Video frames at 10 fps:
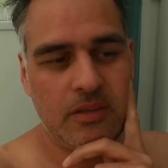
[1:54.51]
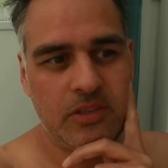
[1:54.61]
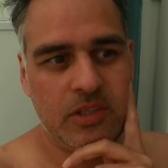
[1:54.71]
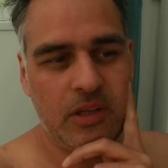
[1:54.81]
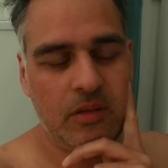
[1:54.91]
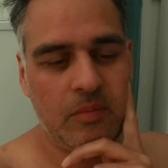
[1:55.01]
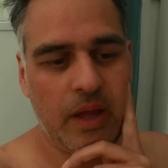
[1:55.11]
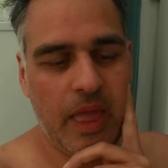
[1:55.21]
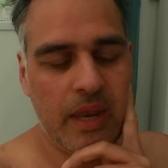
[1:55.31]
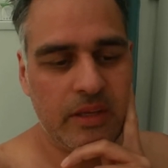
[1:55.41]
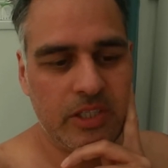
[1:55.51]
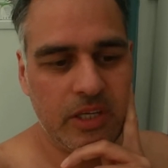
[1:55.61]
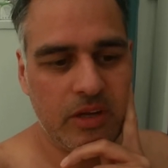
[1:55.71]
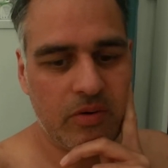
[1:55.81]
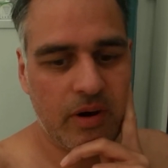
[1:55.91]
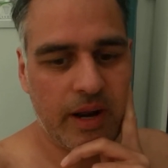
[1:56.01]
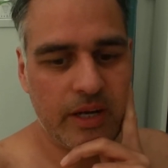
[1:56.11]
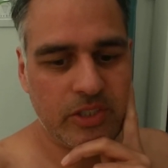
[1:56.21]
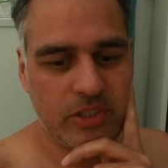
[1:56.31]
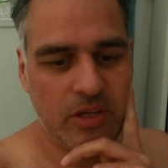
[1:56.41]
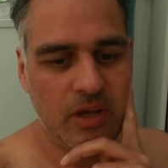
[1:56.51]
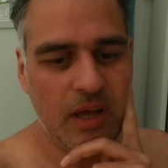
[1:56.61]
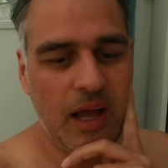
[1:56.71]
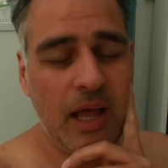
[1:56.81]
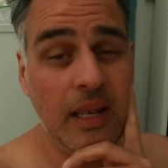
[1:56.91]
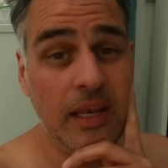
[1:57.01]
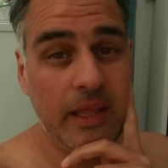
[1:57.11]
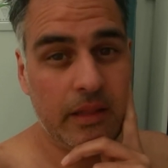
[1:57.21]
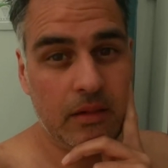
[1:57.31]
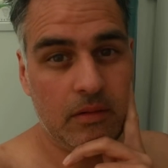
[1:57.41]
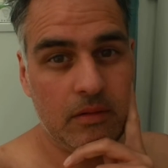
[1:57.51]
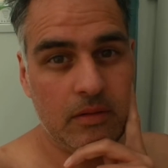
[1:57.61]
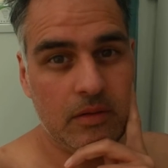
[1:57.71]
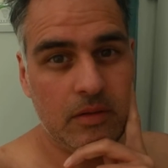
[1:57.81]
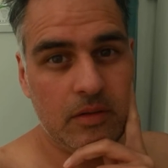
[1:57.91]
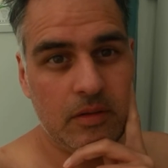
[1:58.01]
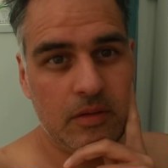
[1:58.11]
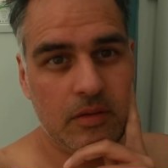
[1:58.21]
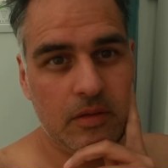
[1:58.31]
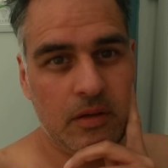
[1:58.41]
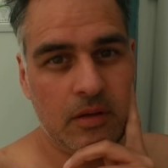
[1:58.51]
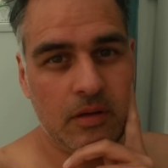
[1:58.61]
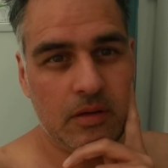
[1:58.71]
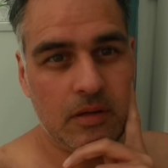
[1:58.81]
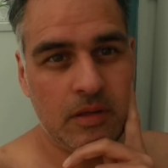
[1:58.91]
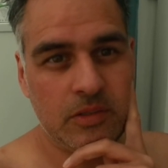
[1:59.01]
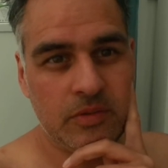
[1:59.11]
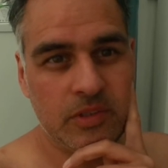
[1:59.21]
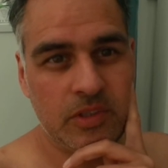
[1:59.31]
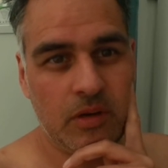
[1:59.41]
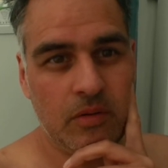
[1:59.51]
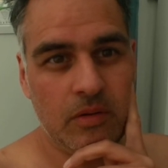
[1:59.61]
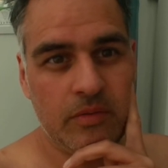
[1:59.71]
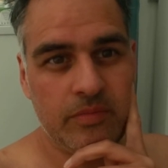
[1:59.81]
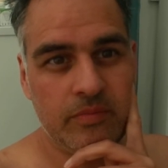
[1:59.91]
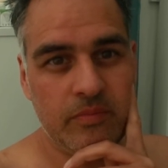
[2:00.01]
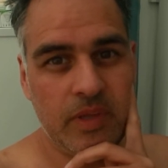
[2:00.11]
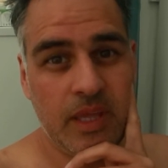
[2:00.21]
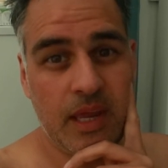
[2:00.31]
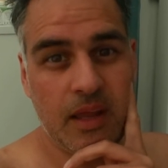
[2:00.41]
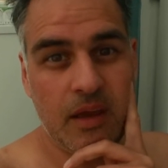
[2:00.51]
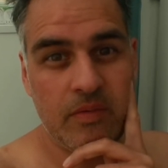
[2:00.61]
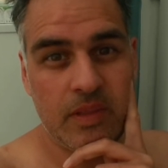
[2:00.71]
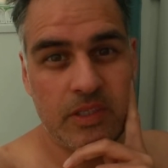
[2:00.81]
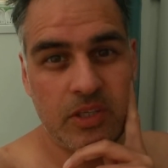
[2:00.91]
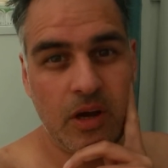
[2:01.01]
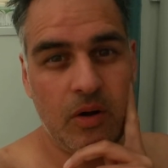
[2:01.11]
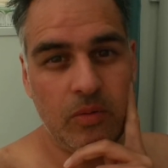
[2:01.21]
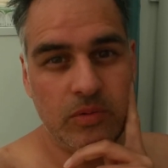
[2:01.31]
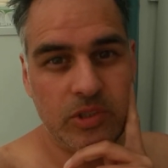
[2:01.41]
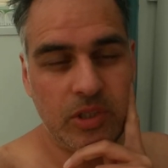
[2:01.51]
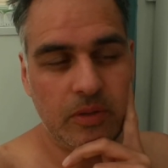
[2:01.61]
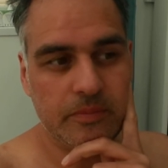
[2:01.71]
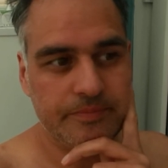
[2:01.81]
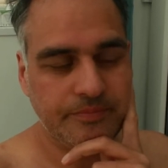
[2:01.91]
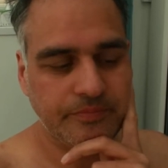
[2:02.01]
Still, my energy crashed a little as a result of me getting over this cold still.